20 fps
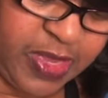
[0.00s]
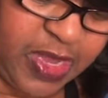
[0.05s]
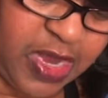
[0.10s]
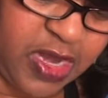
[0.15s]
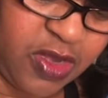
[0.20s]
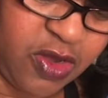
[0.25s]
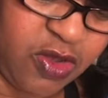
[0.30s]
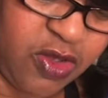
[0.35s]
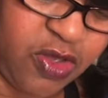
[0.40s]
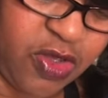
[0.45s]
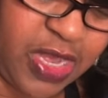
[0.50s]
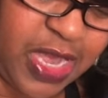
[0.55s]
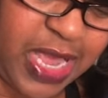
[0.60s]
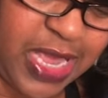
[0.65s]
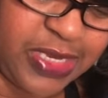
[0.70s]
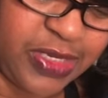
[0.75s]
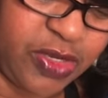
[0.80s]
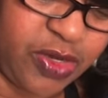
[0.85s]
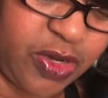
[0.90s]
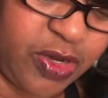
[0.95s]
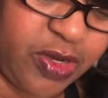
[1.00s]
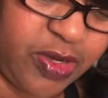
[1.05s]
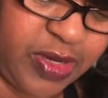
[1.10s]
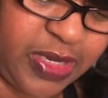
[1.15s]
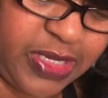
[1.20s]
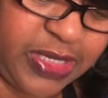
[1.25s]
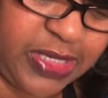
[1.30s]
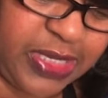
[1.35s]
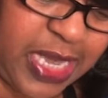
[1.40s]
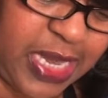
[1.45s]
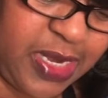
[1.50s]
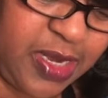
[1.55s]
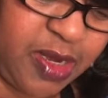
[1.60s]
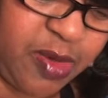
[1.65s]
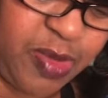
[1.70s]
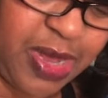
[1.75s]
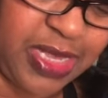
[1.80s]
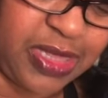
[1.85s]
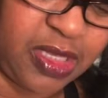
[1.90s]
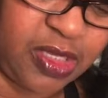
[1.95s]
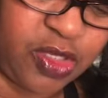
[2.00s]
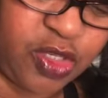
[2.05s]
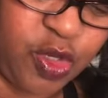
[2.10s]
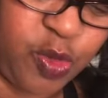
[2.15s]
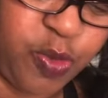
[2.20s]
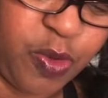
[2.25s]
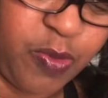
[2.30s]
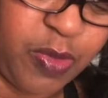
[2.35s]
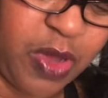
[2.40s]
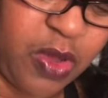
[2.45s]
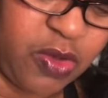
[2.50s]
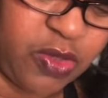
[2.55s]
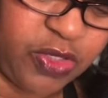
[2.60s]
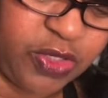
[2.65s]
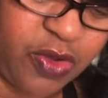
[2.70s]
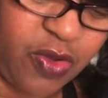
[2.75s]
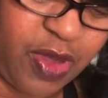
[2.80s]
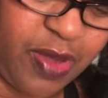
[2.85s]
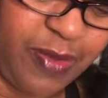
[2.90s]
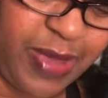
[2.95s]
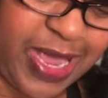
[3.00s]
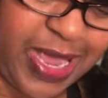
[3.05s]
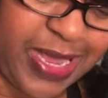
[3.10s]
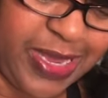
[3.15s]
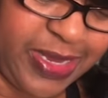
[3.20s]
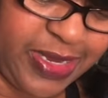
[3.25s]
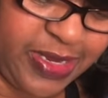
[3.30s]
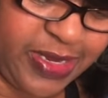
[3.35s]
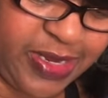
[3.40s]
I know you guys are excited about the Super Bowl, so am I.